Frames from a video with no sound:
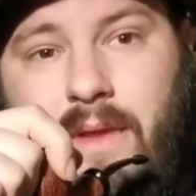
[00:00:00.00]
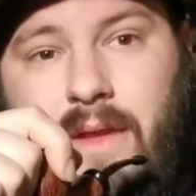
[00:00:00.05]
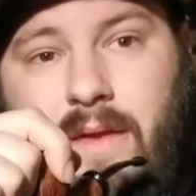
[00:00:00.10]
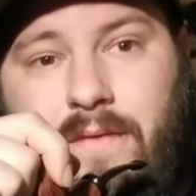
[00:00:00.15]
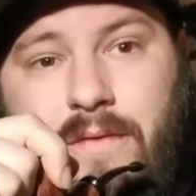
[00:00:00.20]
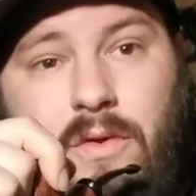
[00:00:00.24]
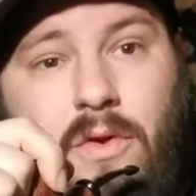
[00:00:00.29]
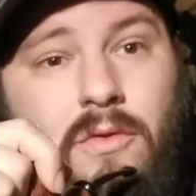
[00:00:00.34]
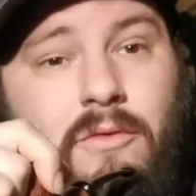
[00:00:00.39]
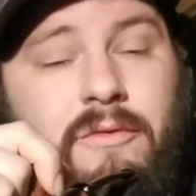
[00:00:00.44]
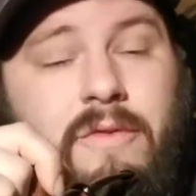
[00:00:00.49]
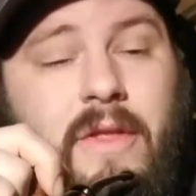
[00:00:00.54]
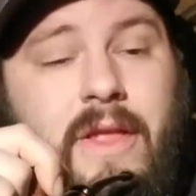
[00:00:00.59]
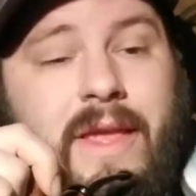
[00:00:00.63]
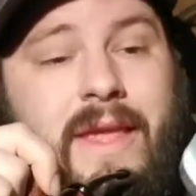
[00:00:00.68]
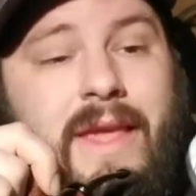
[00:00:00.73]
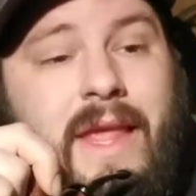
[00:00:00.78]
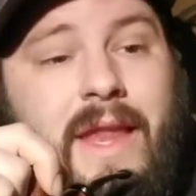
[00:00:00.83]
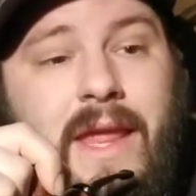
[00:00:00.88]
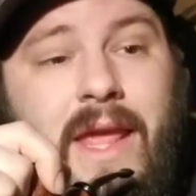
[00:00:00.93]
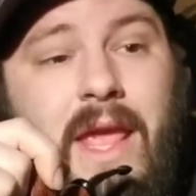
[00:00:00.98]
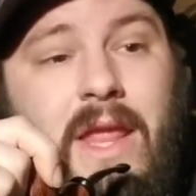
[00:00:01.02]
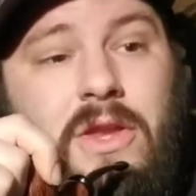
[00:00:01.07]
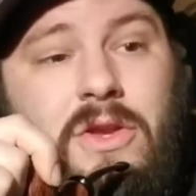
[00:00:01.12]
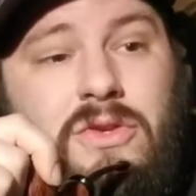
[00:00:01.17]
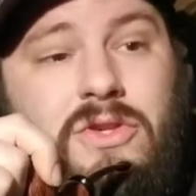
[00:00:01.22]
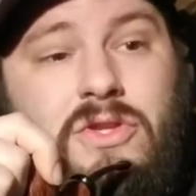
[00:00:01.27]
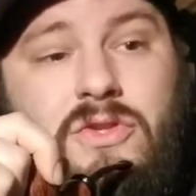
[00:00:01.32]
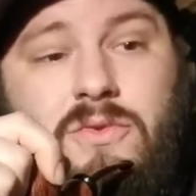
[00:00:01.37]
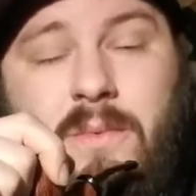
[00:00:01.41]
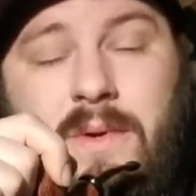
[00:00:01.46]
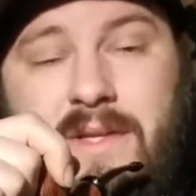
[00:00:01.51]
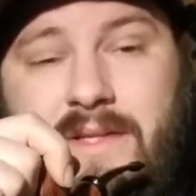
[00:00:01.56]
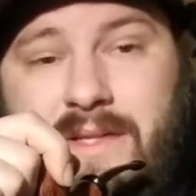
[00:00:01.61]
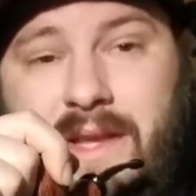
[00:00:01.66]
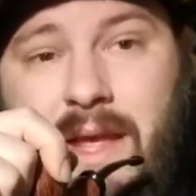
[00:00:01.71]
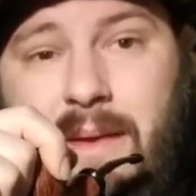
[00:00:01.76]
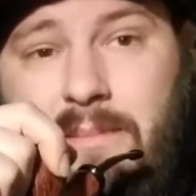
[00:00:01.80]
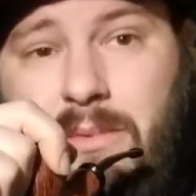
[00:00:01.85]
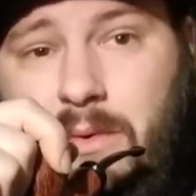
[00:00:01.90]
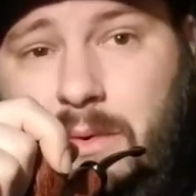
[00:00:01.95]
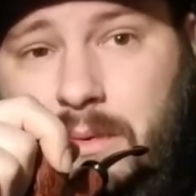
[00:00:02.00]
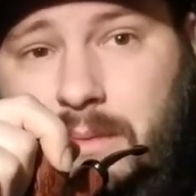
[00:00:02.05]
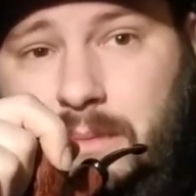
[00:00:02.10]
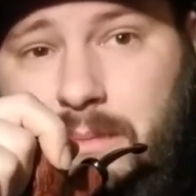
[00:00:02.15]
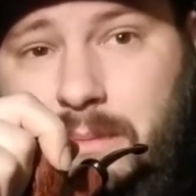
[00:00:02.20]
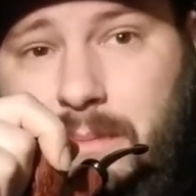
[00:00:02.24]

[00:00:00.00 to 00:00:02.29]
If you don't feel like getting it and you just want a sample,